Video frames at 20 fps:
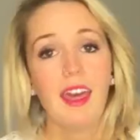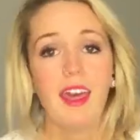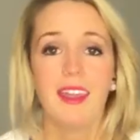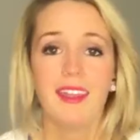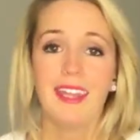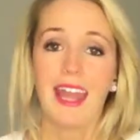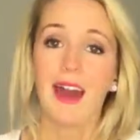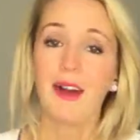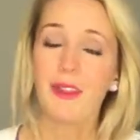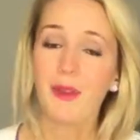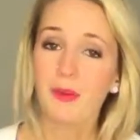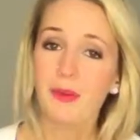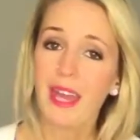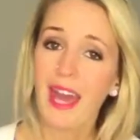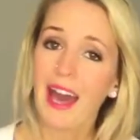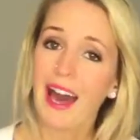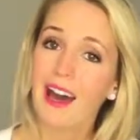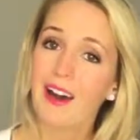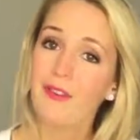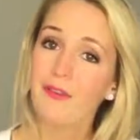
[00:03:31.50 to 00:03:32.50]
Now that we
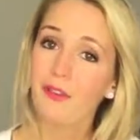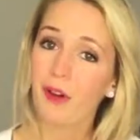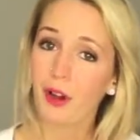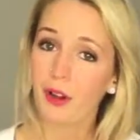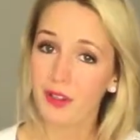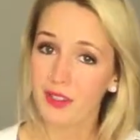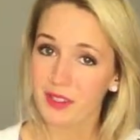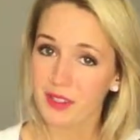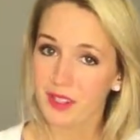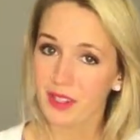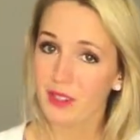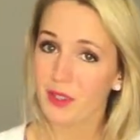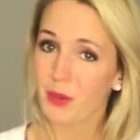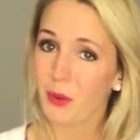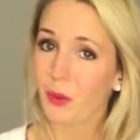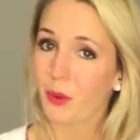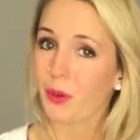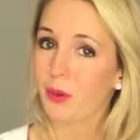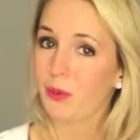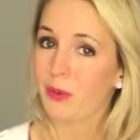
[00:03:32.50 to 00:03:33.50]
have our 6
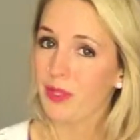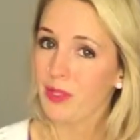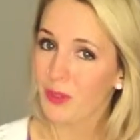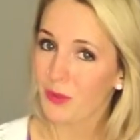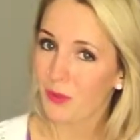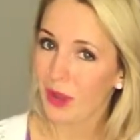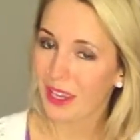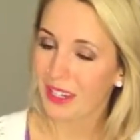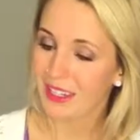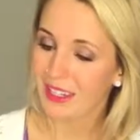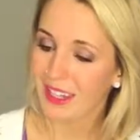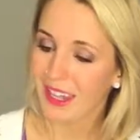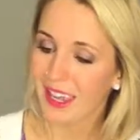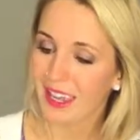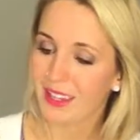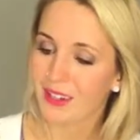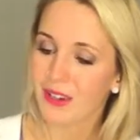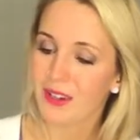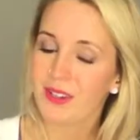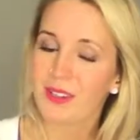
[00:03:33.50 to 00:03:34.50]
ornaments ready
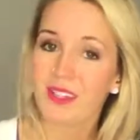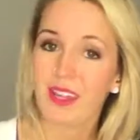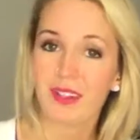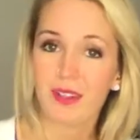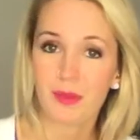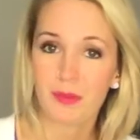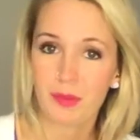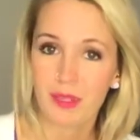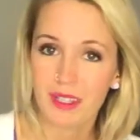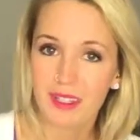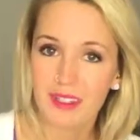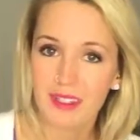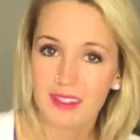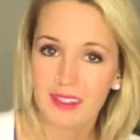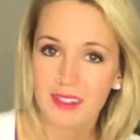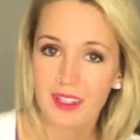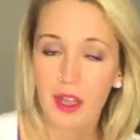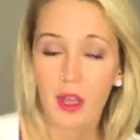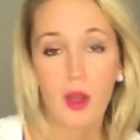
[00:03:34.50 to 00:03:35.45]
and our centerpiece,